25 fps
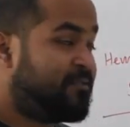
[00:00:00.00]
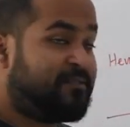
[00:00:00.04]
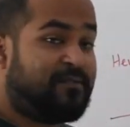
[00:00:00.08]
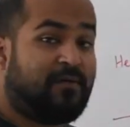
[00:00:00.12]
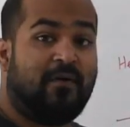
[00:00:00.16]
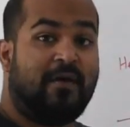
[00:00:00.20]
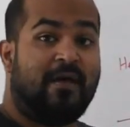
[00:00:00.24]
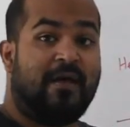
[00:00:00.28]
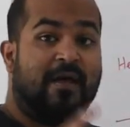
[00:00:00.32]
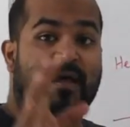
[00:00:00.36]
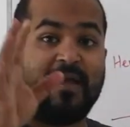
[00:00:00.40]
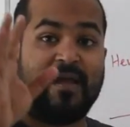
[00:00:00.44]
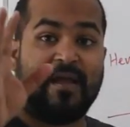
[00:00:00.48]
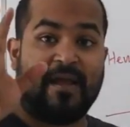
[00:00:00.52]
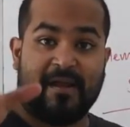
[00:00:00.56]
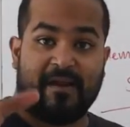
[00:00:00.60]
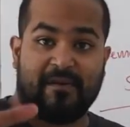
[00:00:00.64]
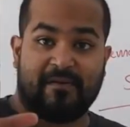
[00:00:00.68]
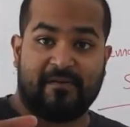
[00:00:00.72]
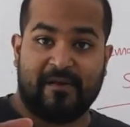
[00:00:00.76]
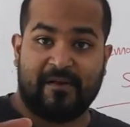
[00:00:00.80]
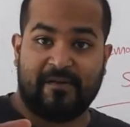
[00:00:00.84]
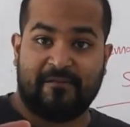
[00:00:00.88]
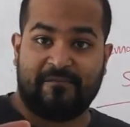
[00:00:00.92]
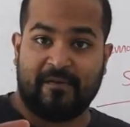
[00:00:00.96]
So
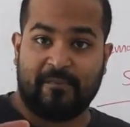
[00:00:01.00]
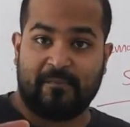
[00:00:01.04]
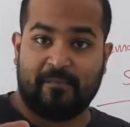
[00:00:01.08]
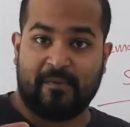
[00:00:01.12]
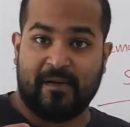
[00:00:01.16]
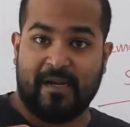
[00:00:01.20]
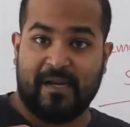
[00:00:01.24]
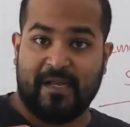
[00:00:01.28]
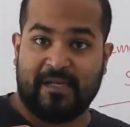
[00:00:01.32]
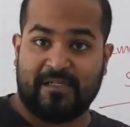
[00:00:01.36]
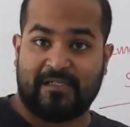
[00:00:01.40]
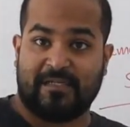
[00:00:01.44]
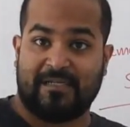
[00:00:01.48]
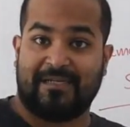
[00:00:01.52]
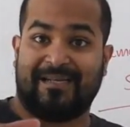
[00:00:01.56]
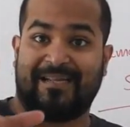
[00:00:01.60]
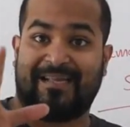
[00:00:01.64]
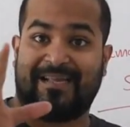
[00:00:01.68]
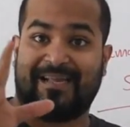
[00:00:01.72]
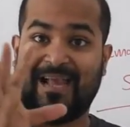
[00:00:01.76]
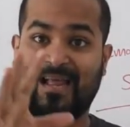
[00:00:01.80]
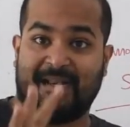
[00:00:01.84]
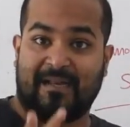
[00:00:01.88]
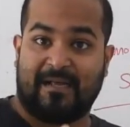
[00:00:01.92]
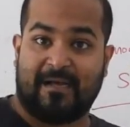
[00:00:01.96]
atrial
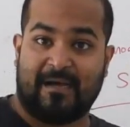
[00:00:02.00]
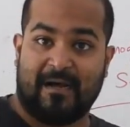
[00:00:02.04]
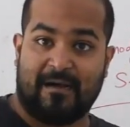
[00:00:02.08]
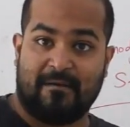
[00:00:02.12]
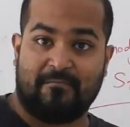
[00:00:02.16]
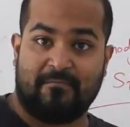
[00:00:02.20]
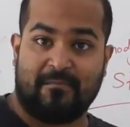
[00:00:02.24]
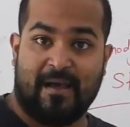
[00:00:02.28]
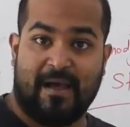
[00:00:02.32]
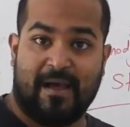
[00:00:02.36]
fibrillation can come